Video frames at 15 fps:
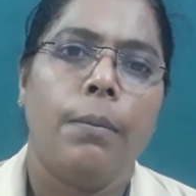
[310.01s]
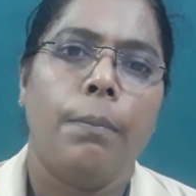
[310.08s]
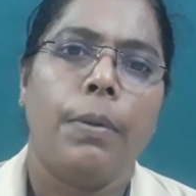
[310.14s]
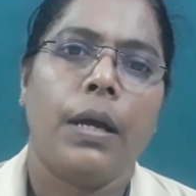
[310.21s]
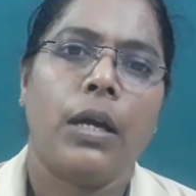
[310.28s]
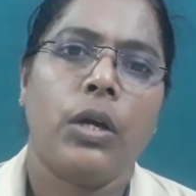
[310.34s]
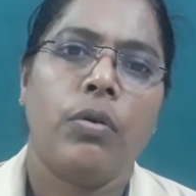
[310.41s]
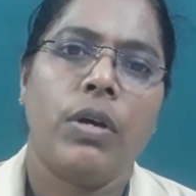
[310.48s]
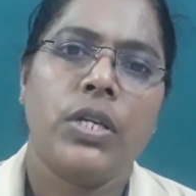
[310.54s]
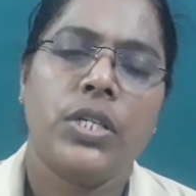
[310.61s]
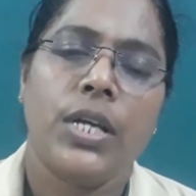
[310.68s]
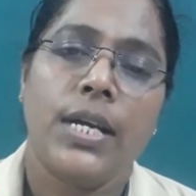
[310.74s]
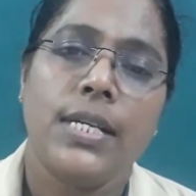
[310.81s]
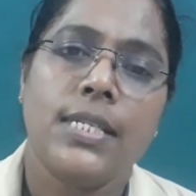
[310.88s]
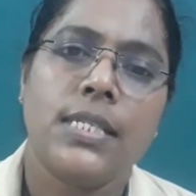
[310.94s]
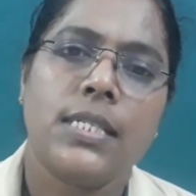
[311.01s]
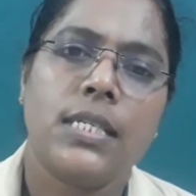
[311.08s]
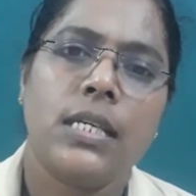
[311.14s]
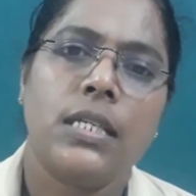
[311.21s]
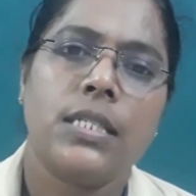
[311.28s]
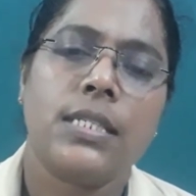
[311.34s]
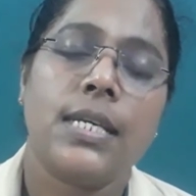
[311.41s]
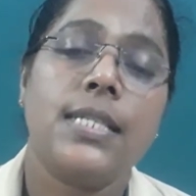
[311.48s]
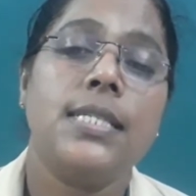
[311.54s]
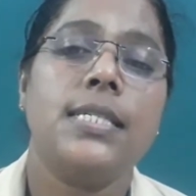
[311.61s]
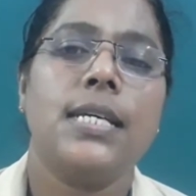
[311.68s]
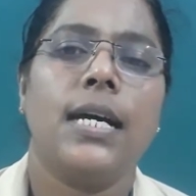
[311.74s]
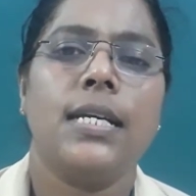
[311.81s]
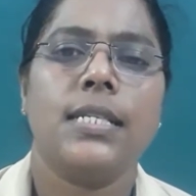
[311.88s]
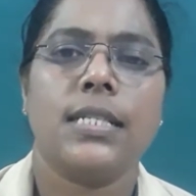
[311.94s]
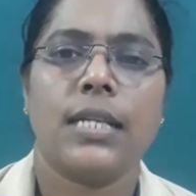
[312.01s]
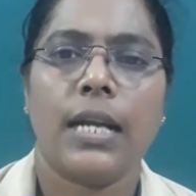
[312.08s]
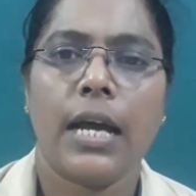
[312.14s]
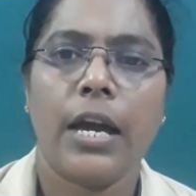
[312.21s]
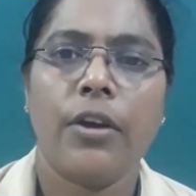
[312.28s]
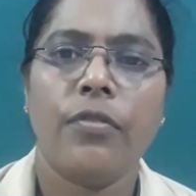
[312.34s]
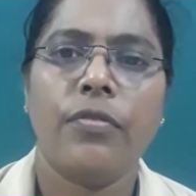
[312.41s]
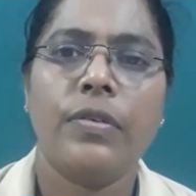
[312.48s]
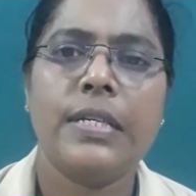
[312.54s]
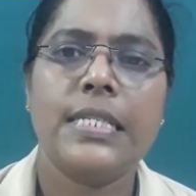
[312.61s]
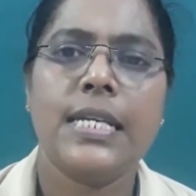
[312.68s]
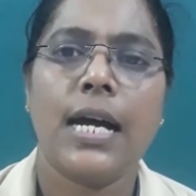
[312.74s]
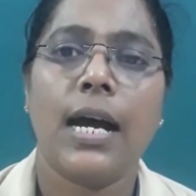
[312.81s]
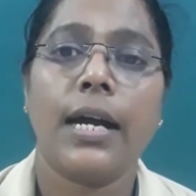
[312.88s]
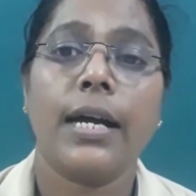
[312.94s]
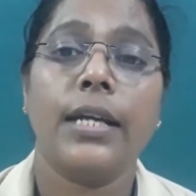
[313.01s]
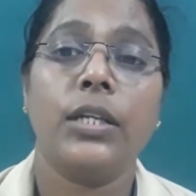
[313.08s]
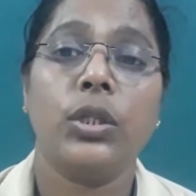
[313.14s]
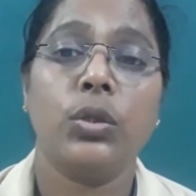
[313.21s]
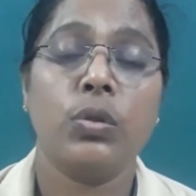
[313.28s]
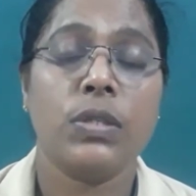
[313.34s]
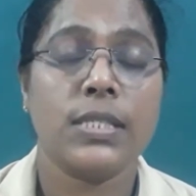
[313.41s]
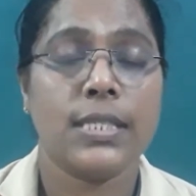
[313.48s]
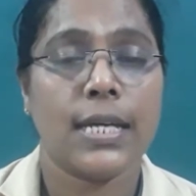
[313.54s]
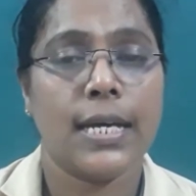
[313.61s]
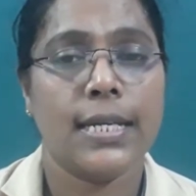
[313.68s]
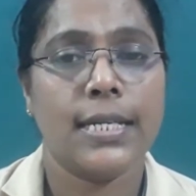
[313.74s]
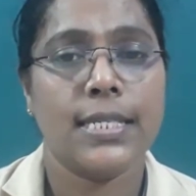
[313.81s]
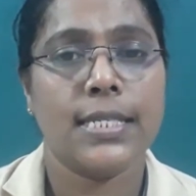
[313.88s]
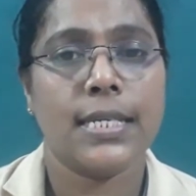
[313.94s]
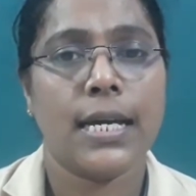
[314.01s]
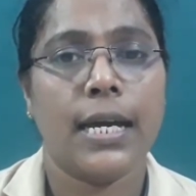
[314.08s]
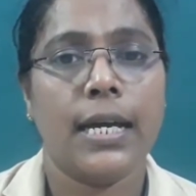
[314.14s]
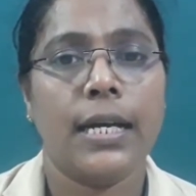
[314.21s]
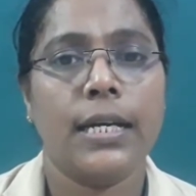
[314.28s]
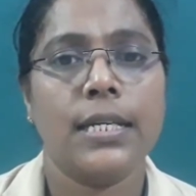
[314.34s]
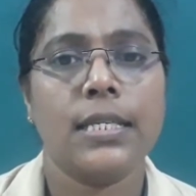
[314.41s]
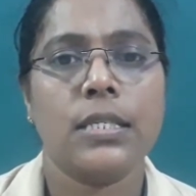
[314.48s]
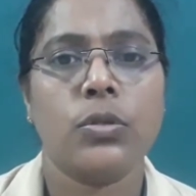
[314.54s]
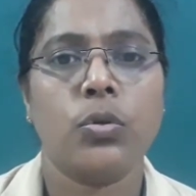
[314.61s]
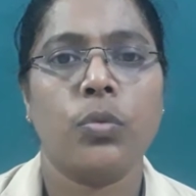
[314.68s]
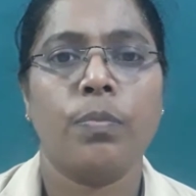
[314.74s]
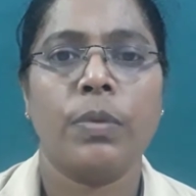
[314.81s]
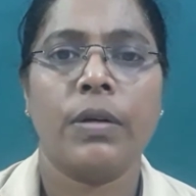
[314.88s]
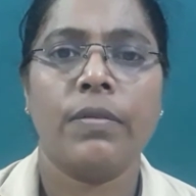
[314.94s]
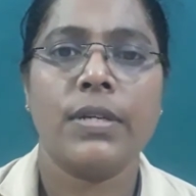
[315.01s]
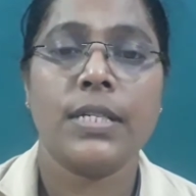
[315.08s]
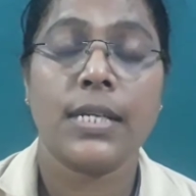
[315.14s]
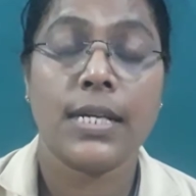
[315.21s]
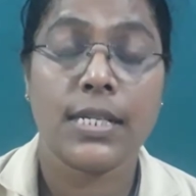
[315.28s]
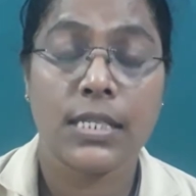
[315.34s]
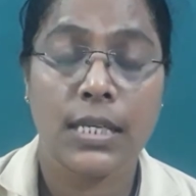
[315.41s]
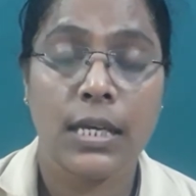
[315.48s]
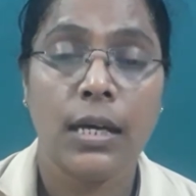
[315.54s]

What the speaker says: precautions such as life jacket use and child supervision.